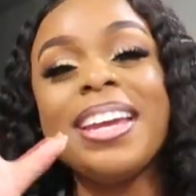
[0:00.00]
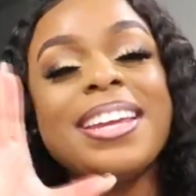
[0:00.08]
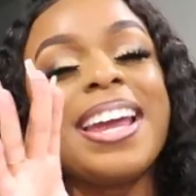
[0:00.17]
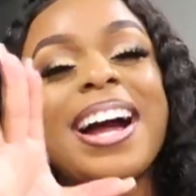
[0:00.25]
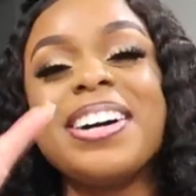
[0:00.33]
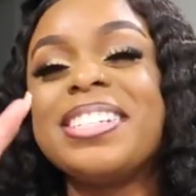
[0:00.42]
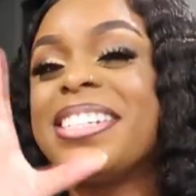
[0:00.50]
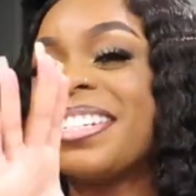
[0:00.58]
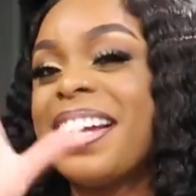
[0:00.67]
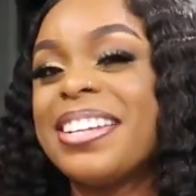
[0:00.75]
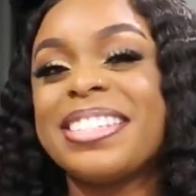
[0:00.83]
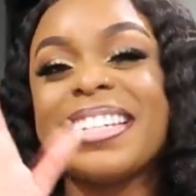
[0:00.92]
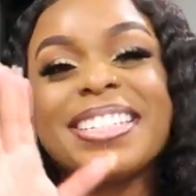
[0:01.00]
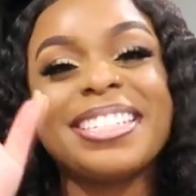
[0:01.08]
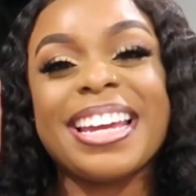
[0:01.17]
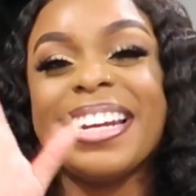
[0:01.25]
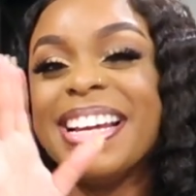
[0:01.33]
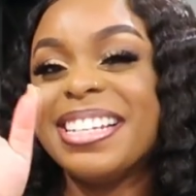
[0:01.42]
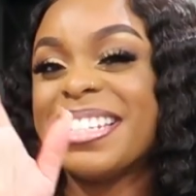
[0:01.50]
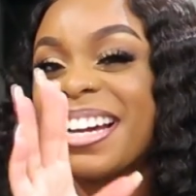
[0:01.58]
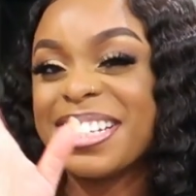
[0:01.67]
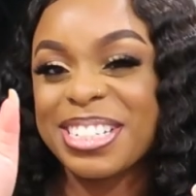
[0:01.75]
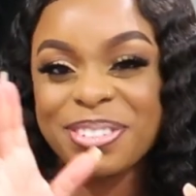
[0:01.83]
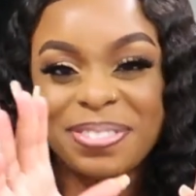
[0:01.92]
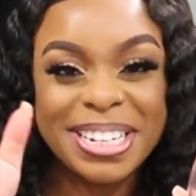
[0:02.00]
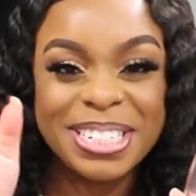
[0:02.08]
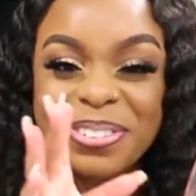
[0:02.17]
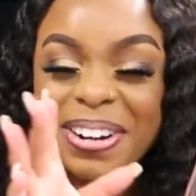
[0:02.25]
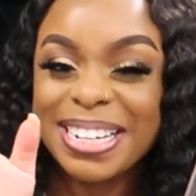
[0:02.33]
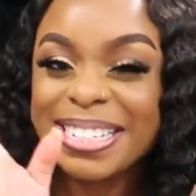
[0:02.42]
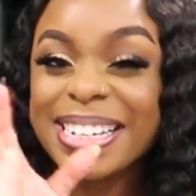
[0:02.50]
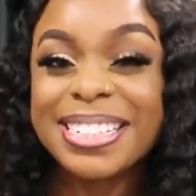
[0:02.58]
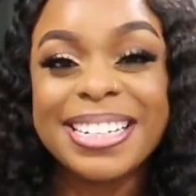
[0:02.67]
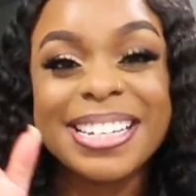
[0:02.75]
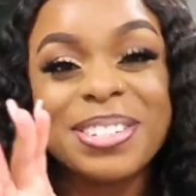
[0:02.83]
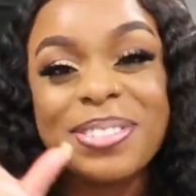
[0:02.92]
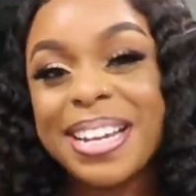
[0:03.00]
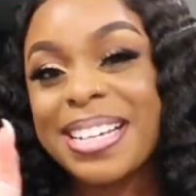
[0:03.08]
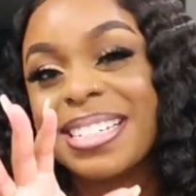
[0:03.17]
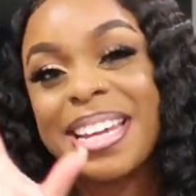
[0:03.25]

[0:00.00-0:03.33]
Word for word: Yo, did y'all see Shayna and Tasha's face when I said chase with that